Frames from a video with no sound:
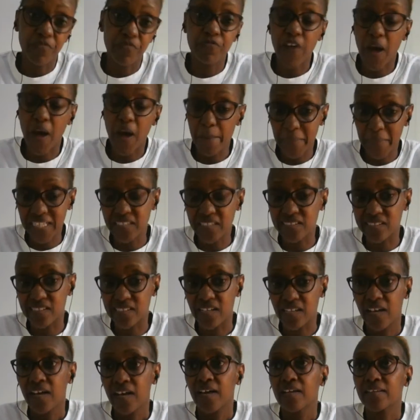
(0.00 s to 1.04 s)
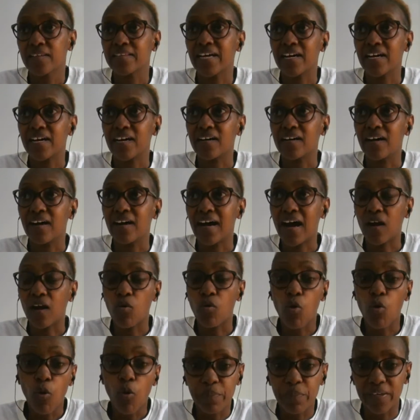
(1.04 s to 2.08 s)
families that are
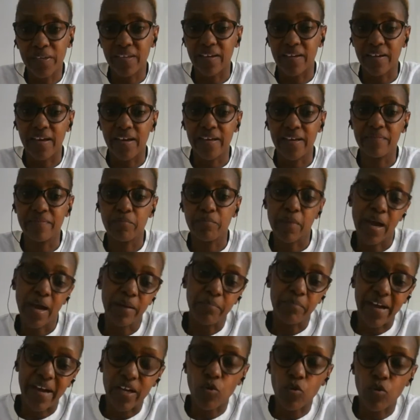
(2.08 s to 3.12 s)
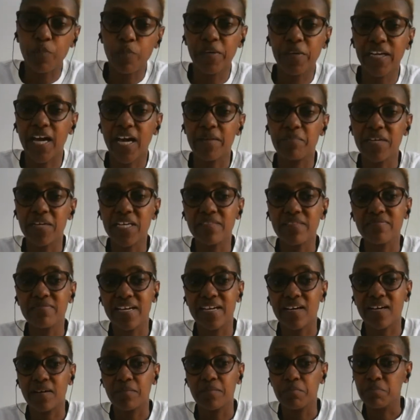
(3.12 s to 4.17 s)
coping. And by coping, I mean
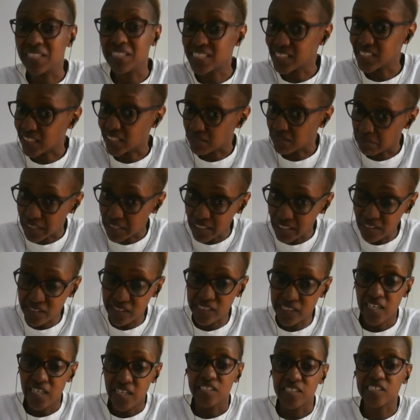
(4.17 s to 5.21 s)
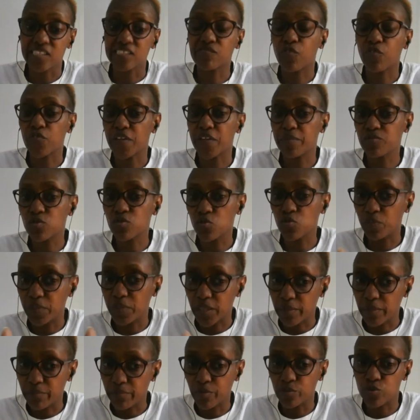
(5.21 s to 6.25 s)
they're missing meals just for them to
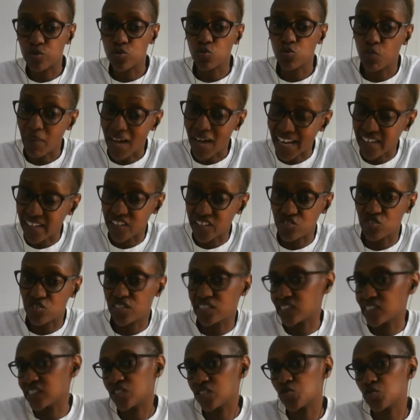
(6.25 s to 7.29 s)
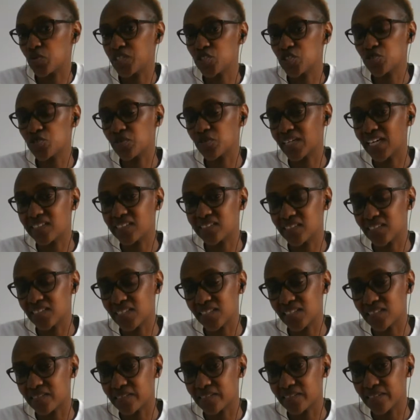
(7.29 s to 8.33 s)
be able to manage the situation as it
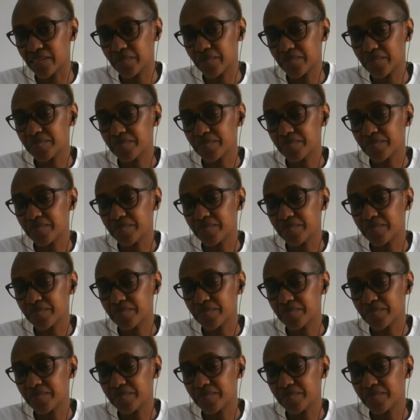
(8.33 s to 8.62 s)
is.